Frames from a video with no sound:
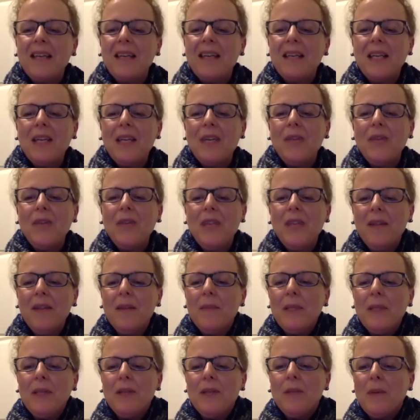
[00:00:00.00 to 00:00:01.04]
can you tell
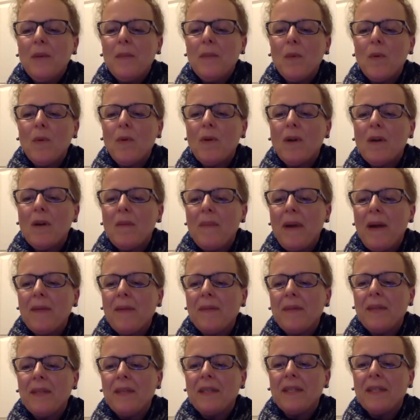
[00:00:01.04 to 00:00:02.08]
them a little bit more
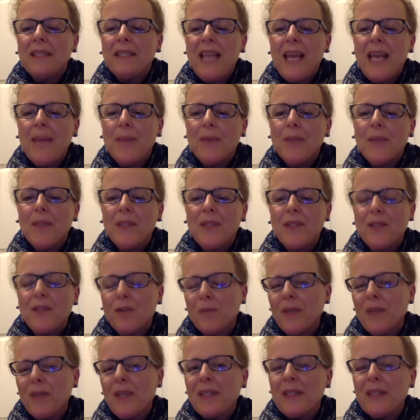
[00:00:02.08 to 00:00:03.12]
about the table
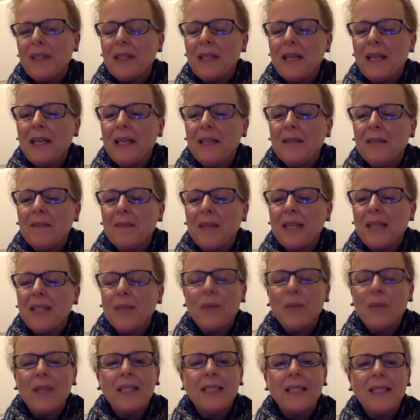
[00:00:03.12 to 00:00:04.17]
centerpiece? That's
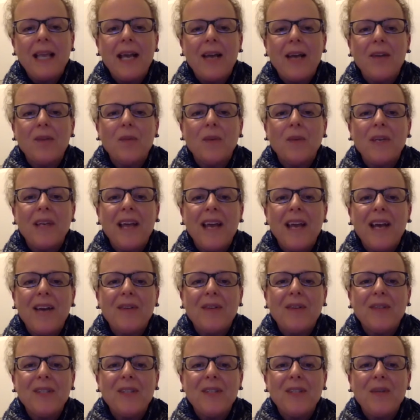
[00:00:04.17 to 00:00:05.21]
when the sound went
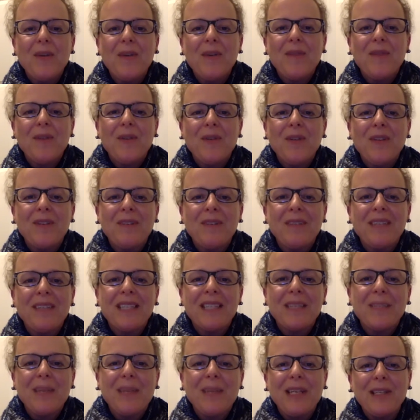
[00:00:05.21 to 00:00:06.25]
out. So if you could
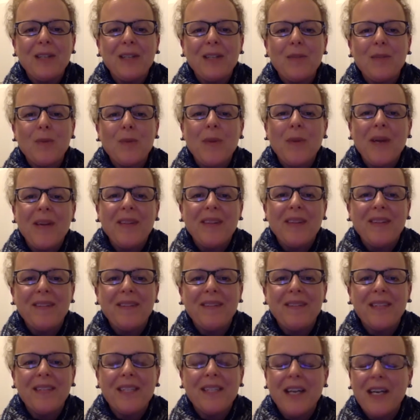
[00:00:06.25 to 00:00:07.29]
explain a little more about
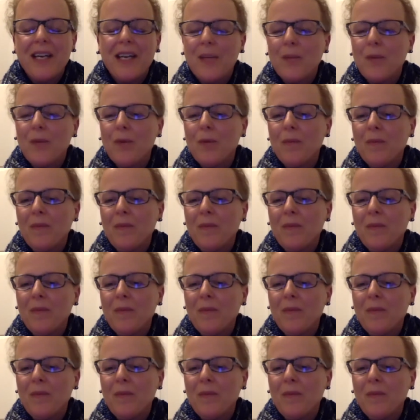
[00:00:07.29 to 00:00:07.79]
the dining room.